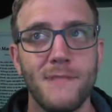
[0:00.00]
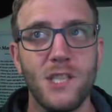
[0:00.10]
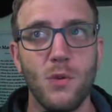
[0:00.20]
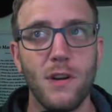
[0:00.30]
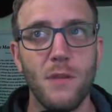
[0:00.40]

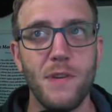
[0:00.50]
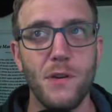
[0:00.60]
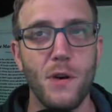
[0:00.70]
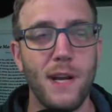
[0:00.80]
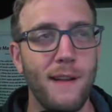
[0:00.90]
So we're going to be
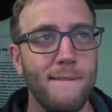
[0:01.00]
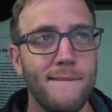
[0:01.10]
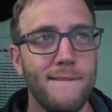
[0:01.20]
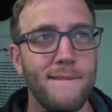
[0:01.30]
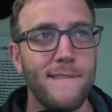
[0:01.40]
doing
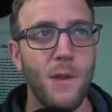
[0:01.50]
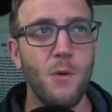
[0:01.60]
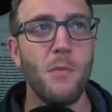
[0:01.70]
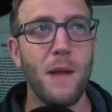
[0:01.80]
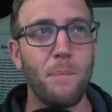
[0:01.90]

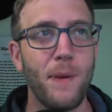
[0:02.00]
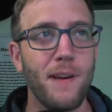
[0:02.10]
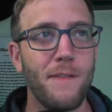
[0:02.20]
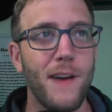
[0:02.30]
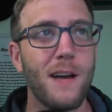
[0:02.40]
You Might Be
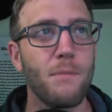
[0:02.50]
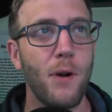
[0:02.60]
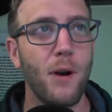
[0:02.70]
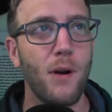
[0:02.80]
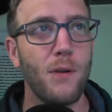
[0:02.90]
a Vet
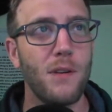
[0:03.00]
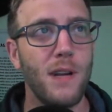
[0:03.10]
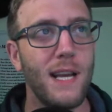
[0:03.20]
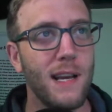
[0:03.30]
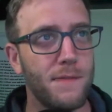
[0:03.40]
Bro
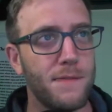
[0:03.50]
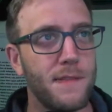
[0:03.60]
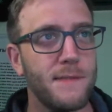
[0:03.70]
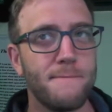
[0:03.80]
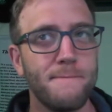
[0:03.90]
if